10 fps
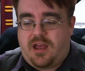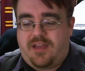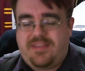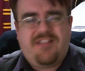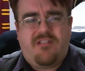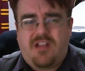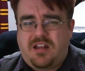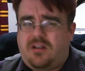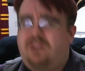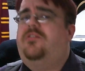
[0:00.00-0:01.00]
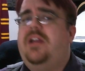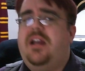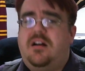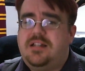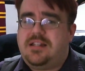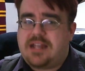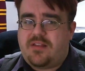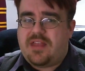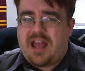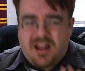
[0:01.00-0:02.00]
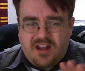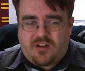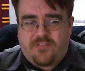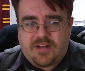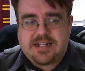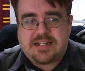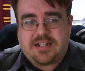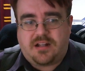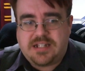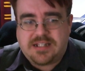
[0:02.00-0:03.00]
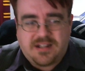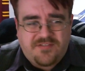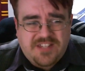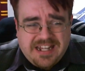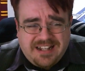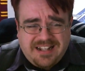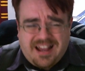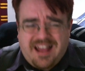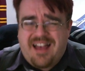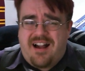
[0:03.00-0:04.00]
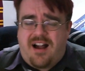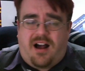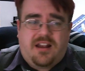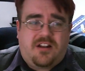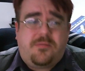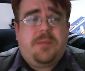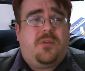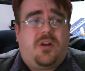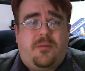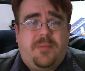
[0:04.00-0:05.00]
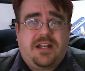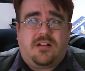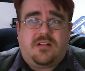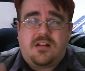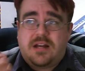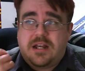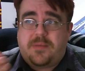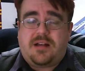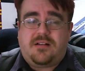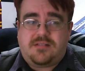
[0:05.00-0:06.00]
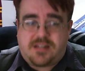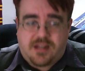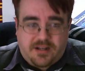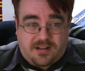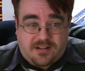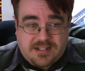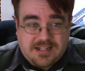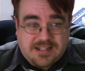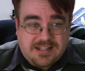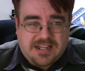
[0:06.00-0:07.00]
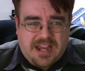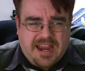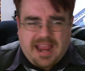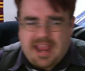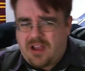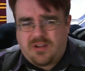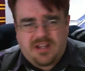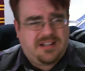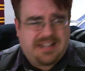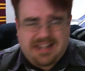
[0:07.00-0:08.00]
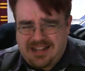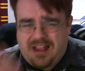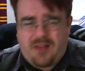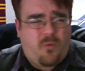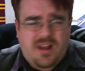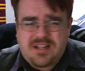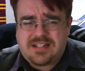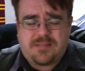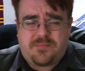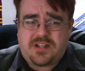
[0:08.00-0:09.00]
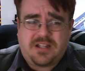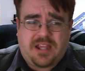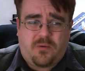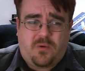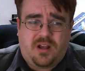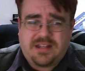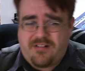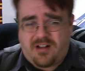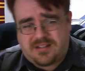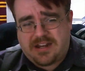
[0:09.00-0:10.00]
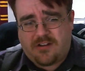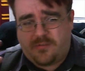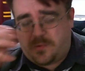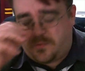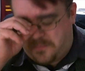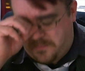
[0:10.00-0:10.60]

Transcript: And there are a lot of great artists out there, a lot of fantastic artists, and I've seen a lot of people comment online about certain artists and say, why does this person get work? Their art's terrible.